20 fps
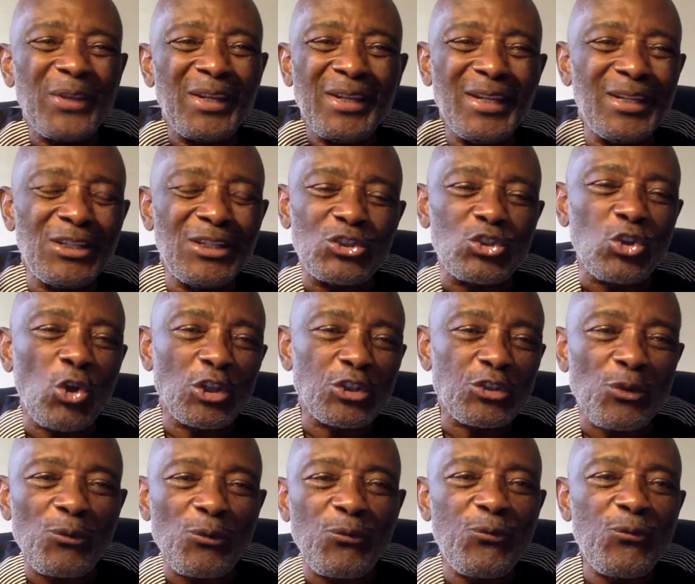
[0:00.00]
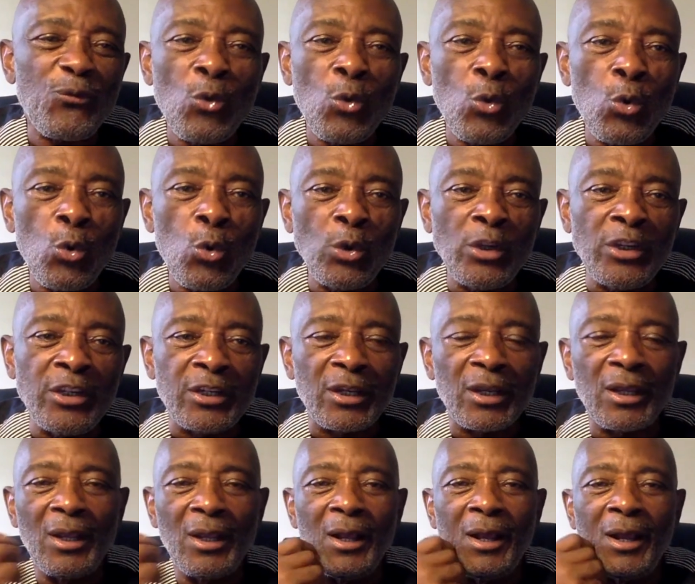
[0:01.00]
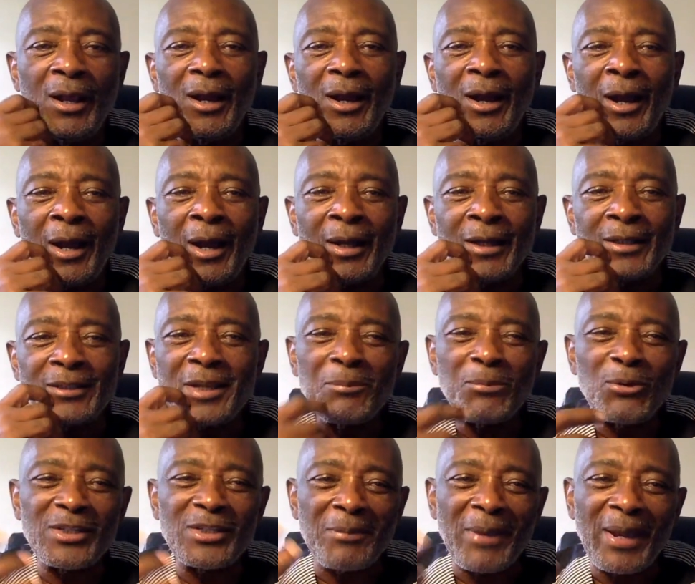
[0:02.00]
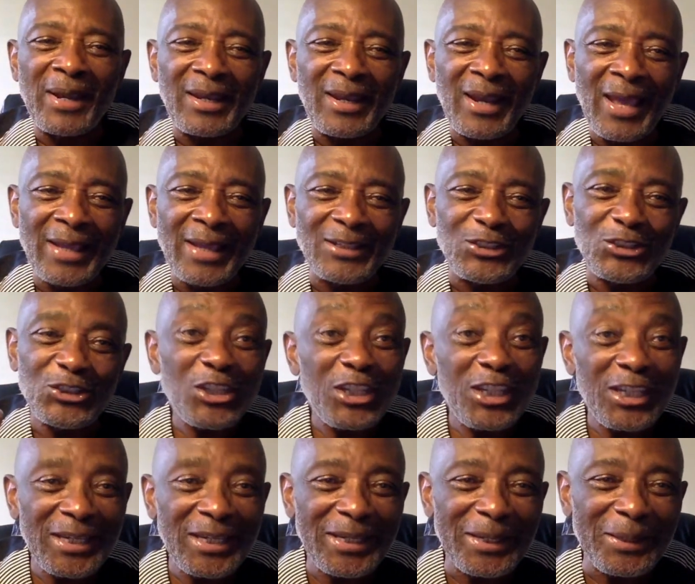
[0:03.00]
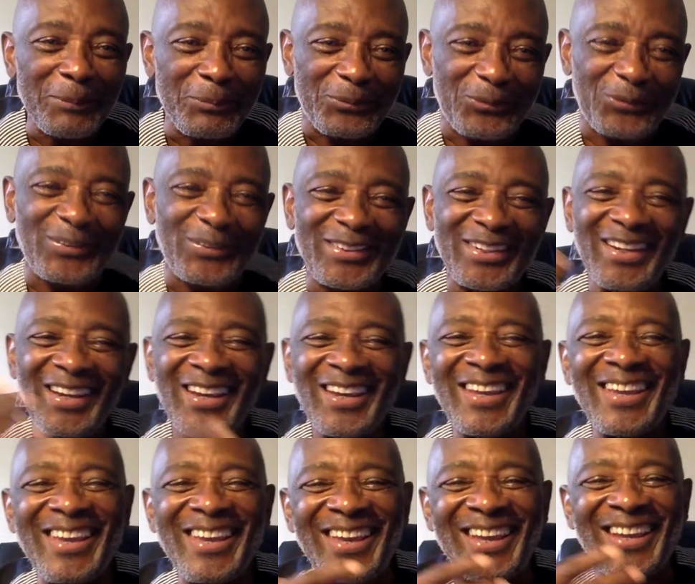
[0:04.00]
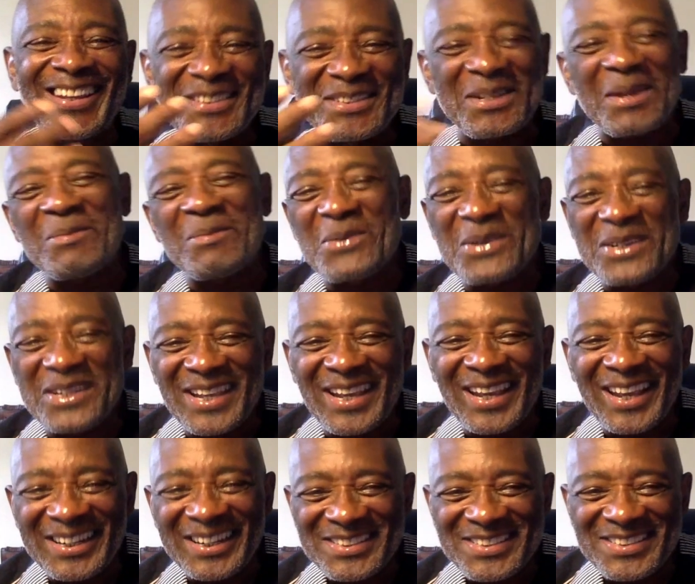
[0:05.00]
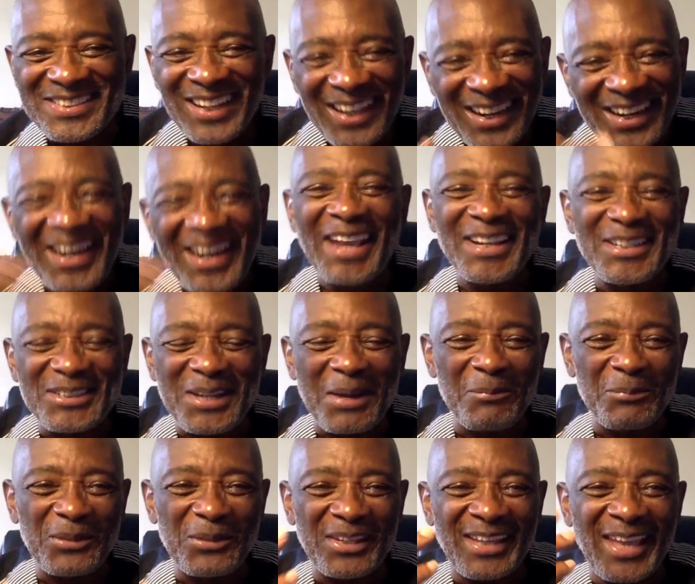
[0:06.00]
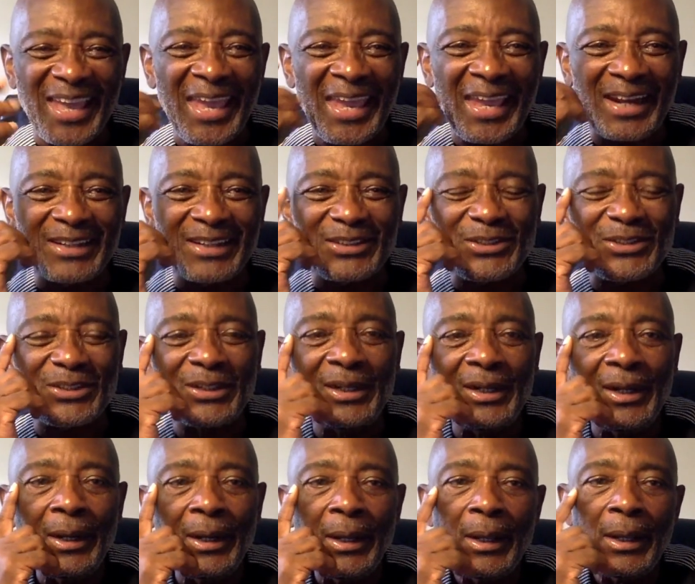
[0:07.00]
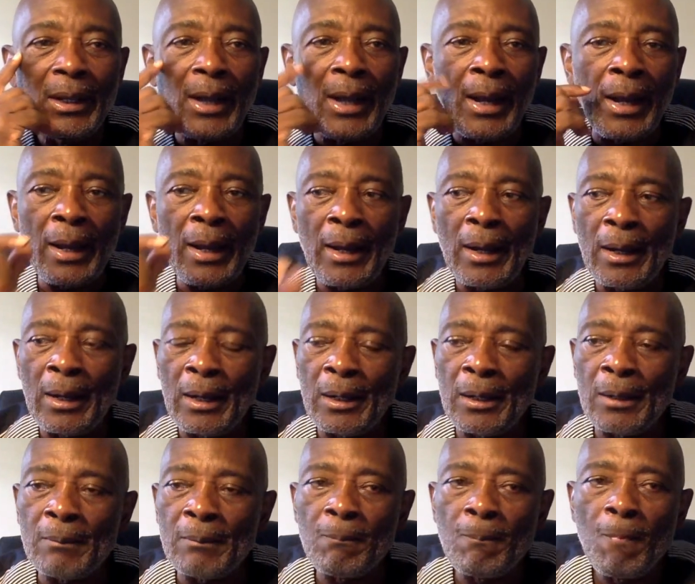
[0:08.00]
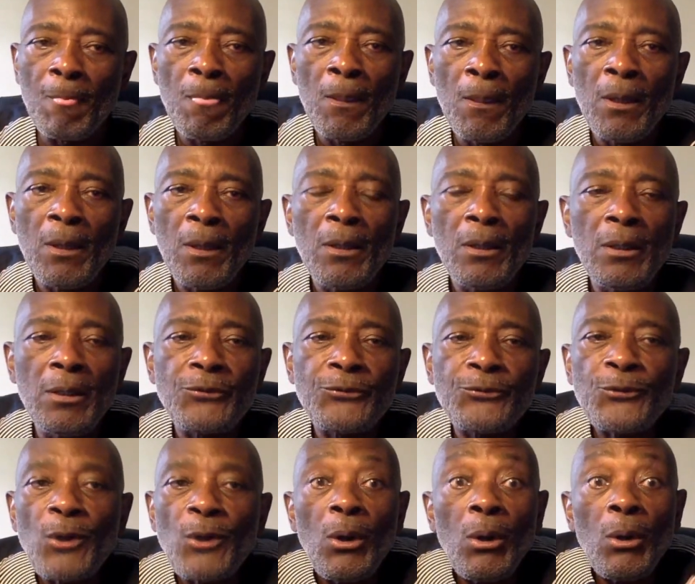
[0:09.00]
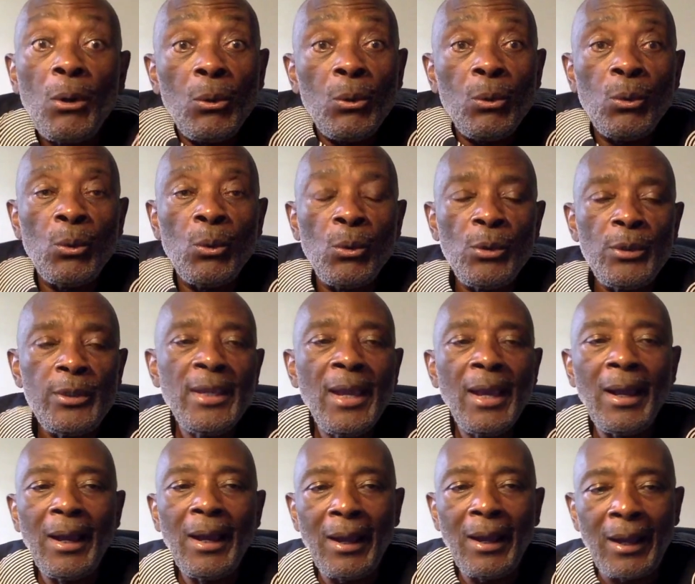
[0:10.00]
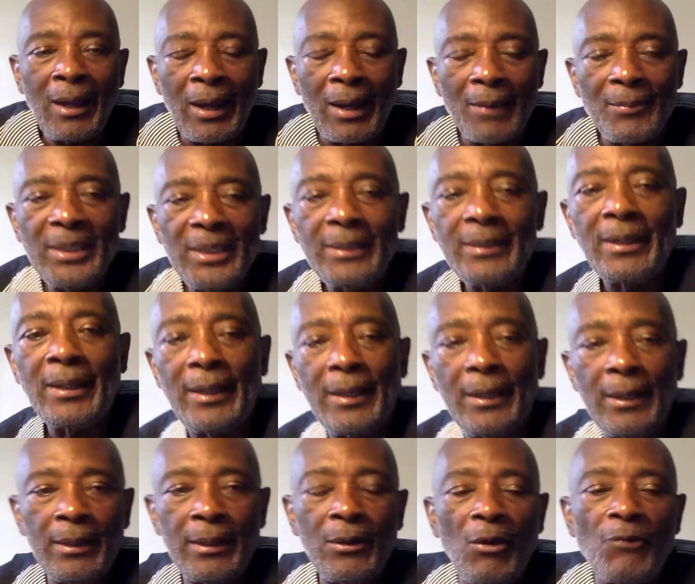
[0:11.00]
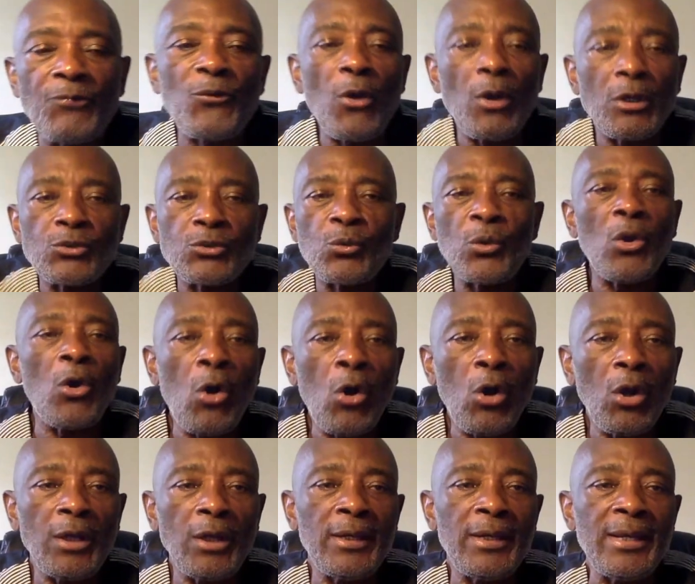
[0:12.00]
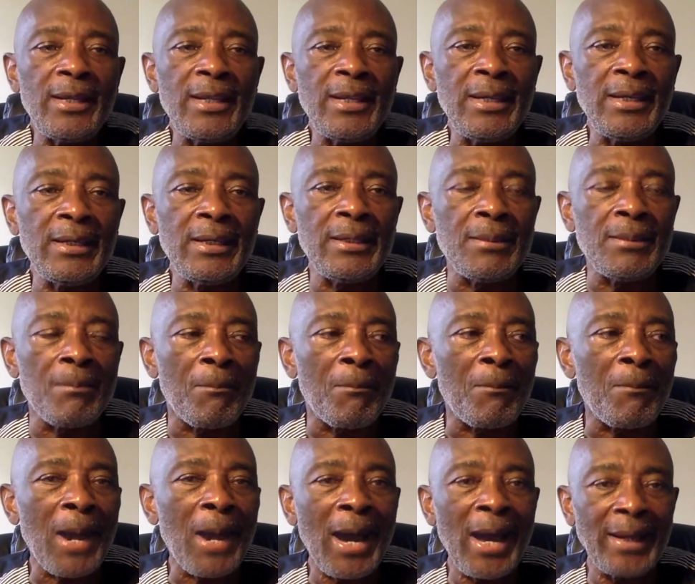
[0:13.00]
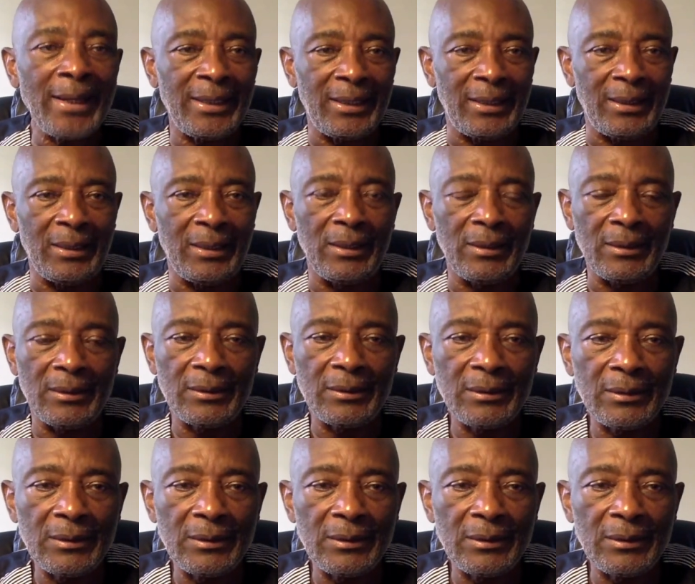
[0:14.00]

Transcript: mean, even in the choice of food, uh, somebody might like chips and somebody else likes something else. Um, so, yeah, I mean, uh, of course we all need money,